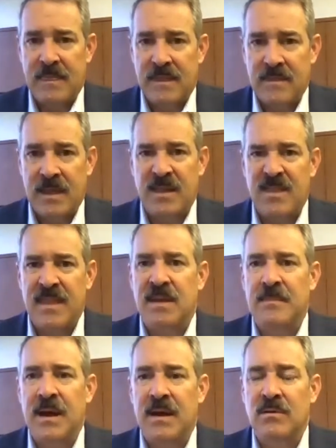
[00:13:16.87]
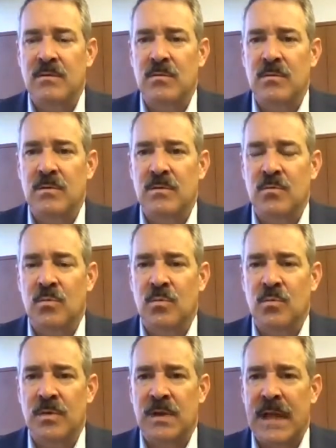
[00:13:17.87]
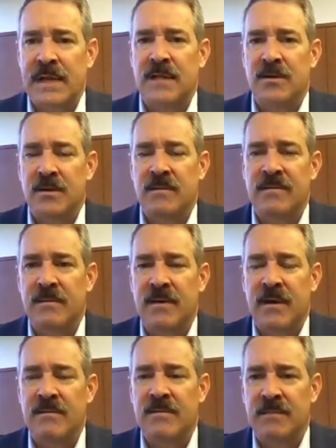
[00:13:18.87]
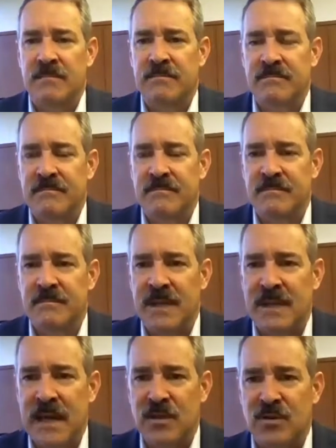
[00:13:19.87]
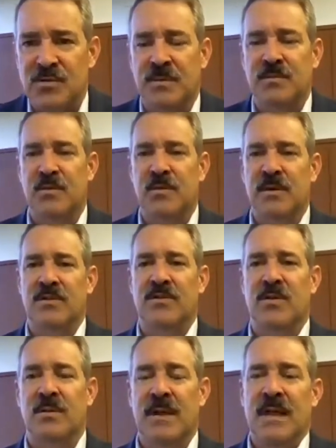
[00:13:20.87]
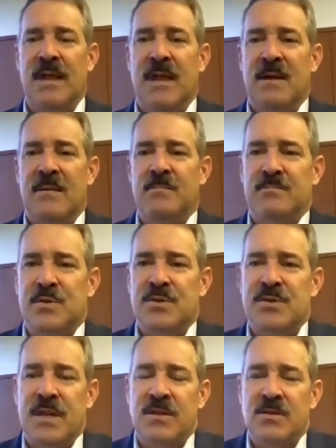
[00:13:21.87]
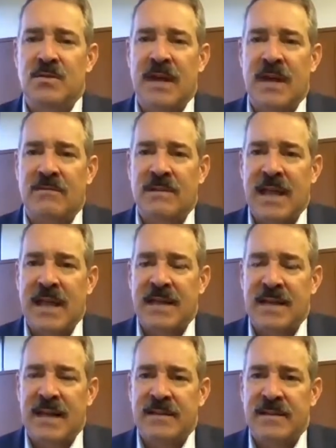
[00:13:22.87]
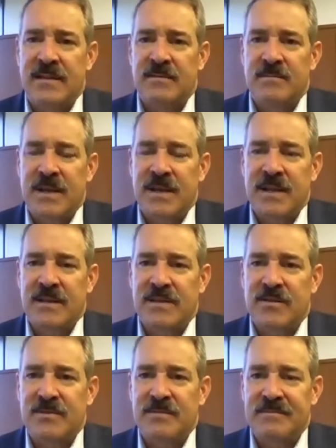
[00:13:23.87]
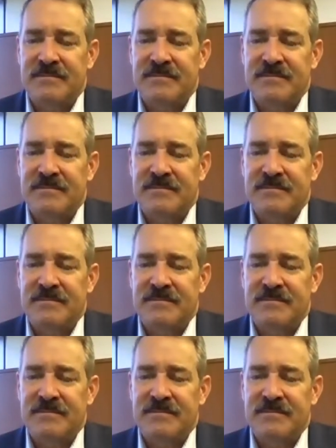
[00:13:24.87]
they can think about the likelihood of them being eligible for it. So appreciate you kind of laying it out there in plain English.